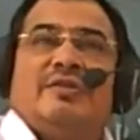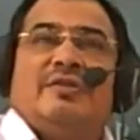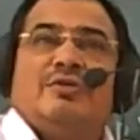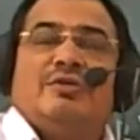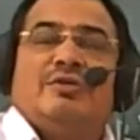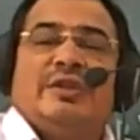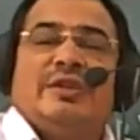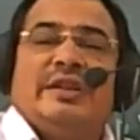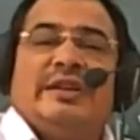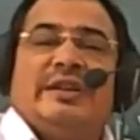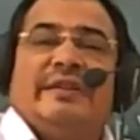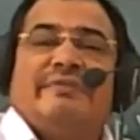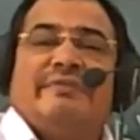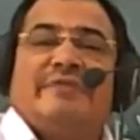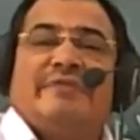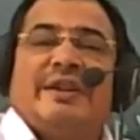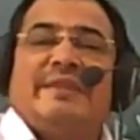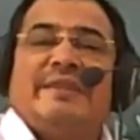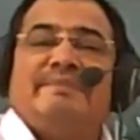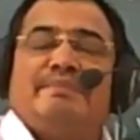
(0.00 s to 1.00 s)
to the
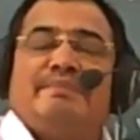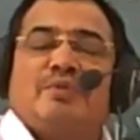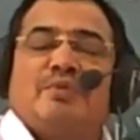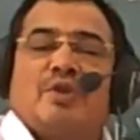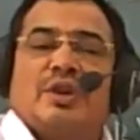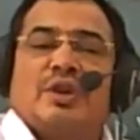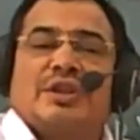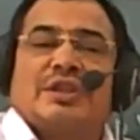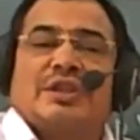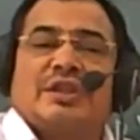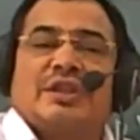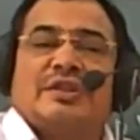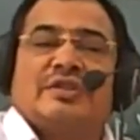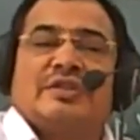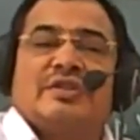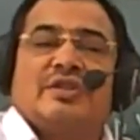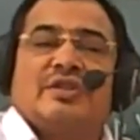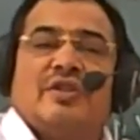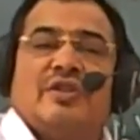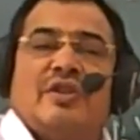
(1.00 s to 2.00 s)
different
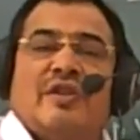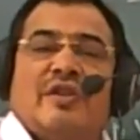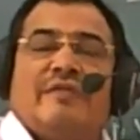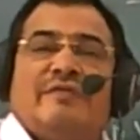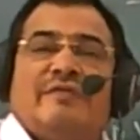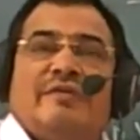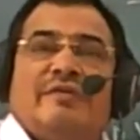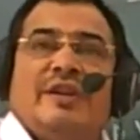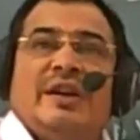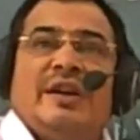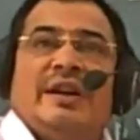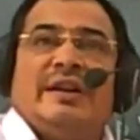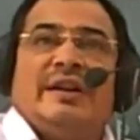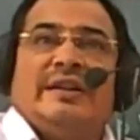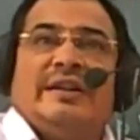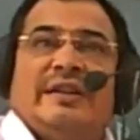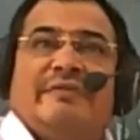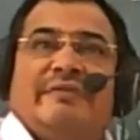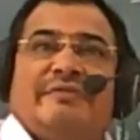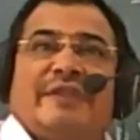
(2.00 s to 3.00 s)
productions of
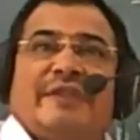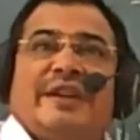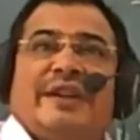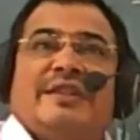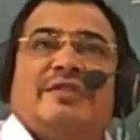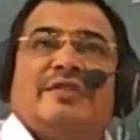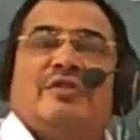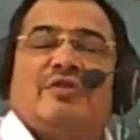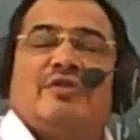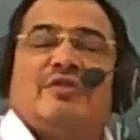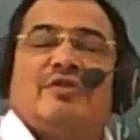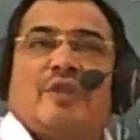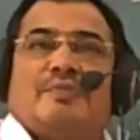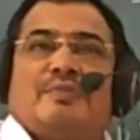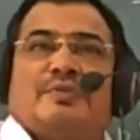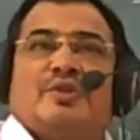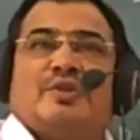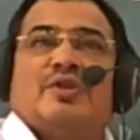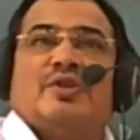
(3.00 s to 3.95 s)
different crops,